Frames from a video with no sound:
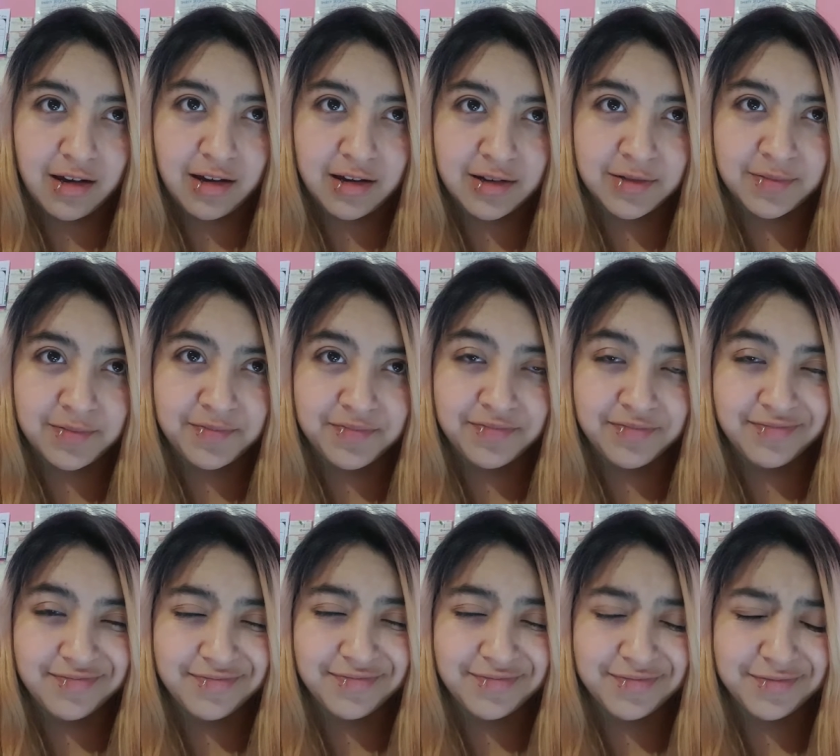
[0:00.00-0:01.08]

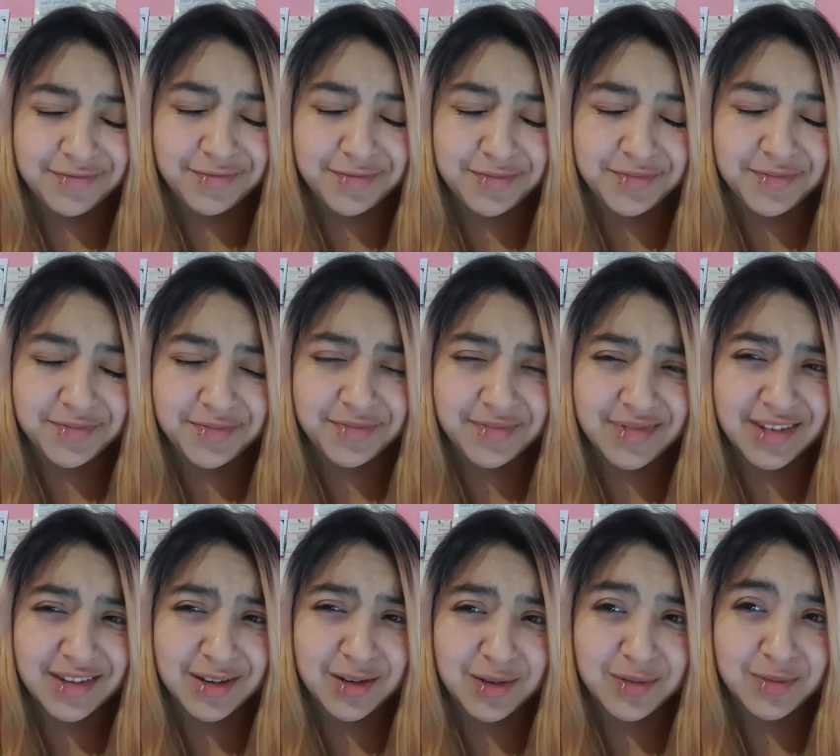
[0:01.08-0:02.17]
Um,
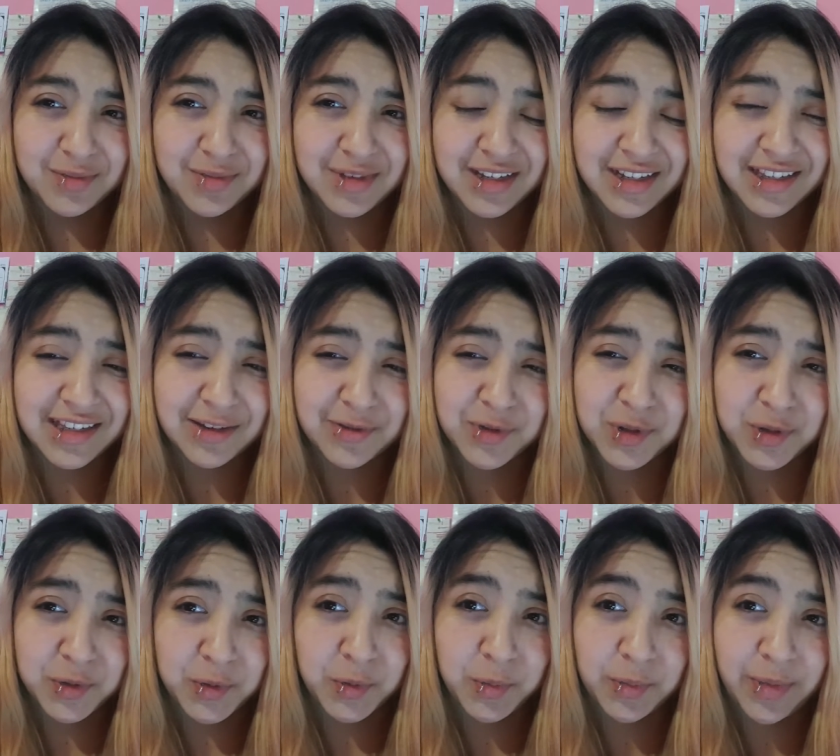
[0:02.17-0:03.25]
this sounds
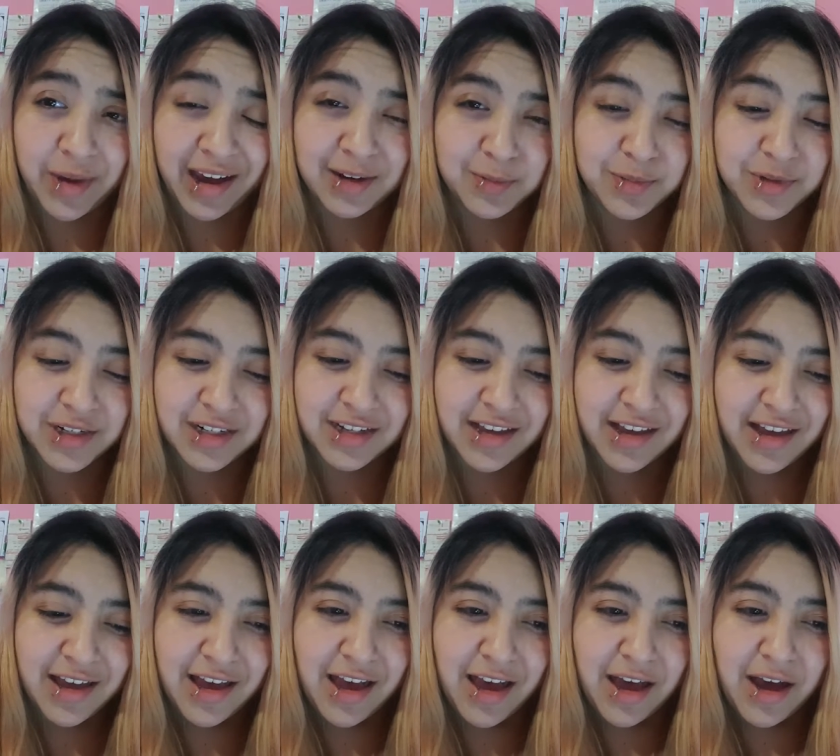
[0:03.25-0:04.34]
so bad, but
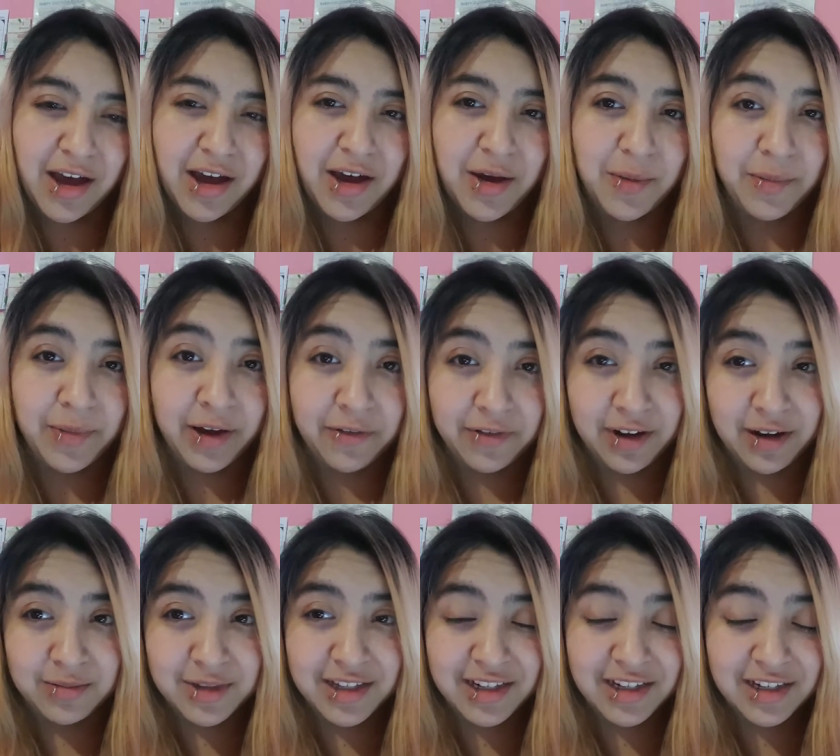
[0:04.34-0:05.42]
my
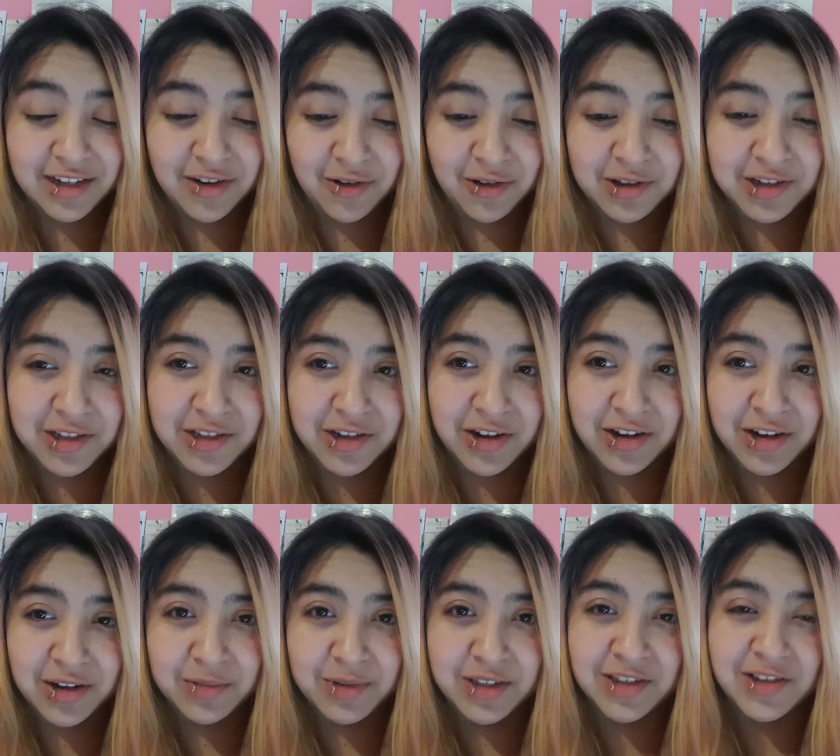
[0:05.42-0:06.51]
family all the
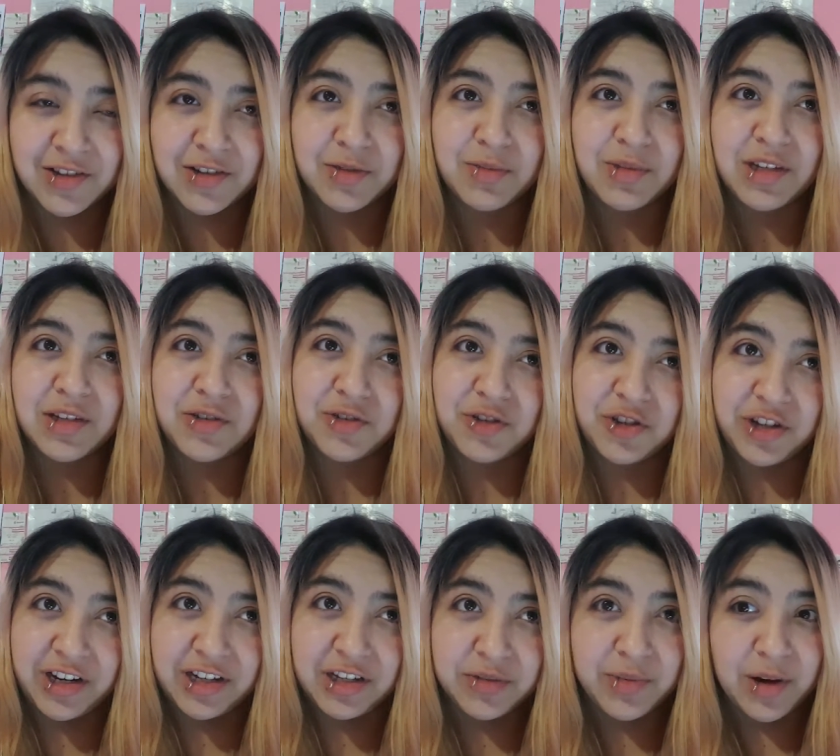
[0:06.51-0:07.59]
time is telling me to
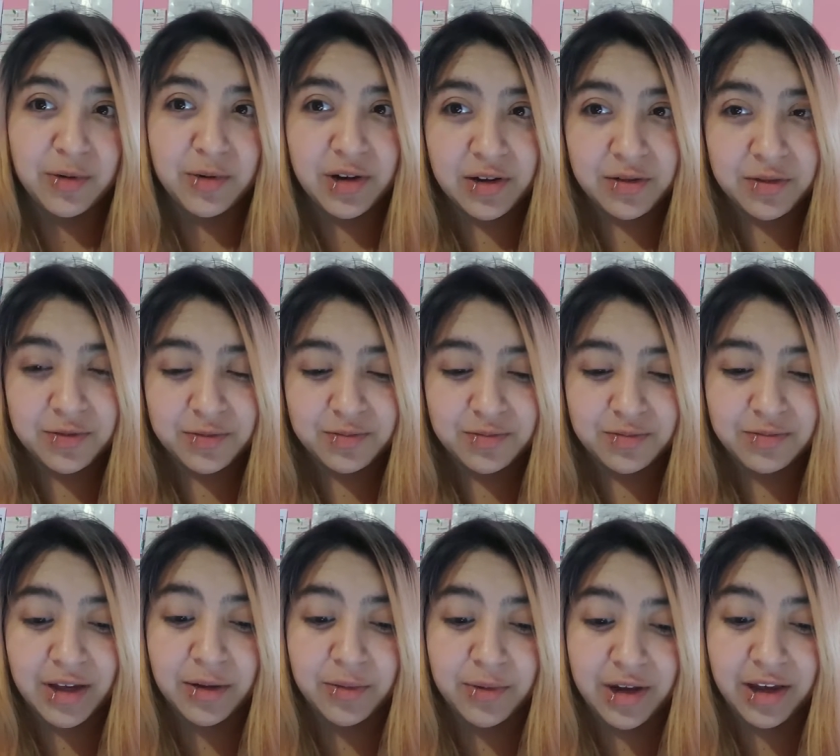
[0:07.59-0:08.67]
change my way of,
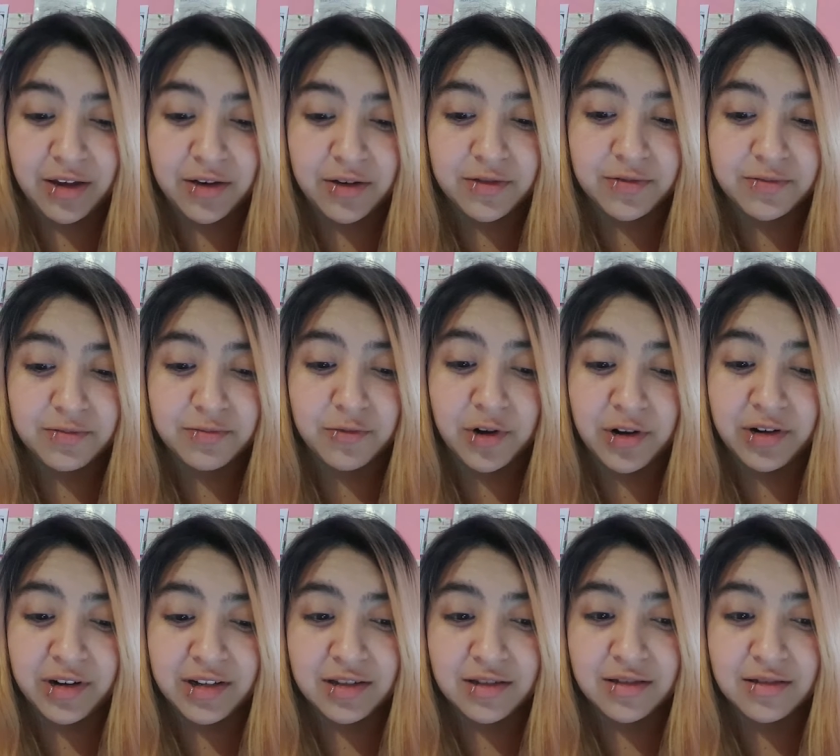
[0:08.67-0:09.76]
my way of
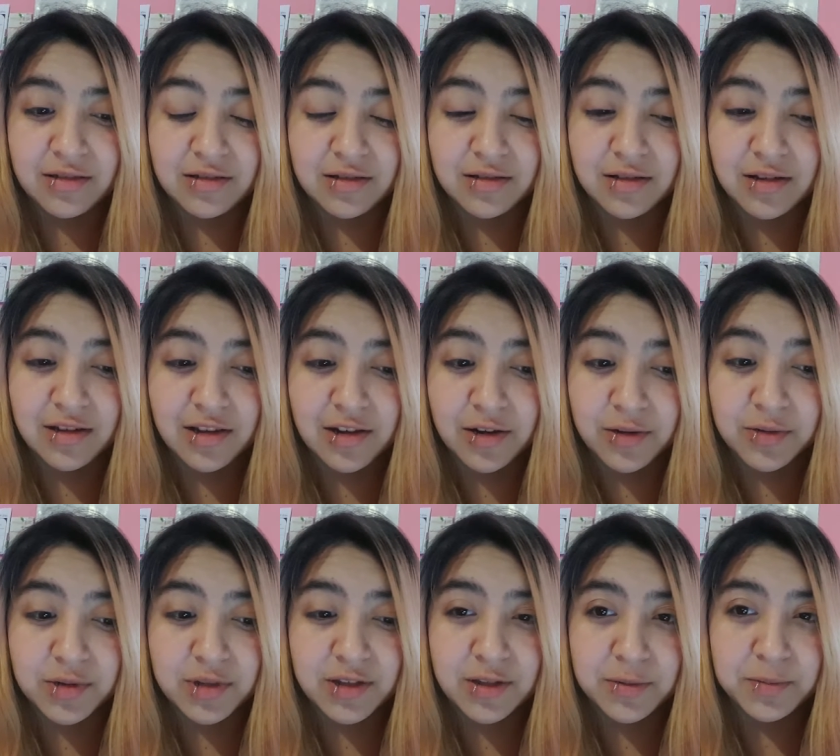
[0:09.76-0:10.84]
wearing
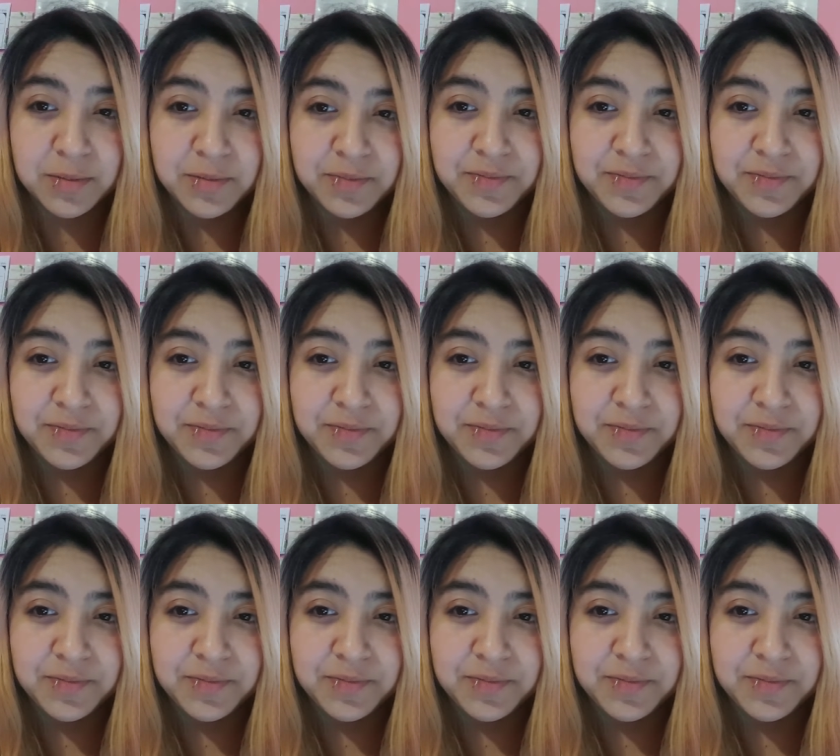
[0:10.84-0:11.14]
clothes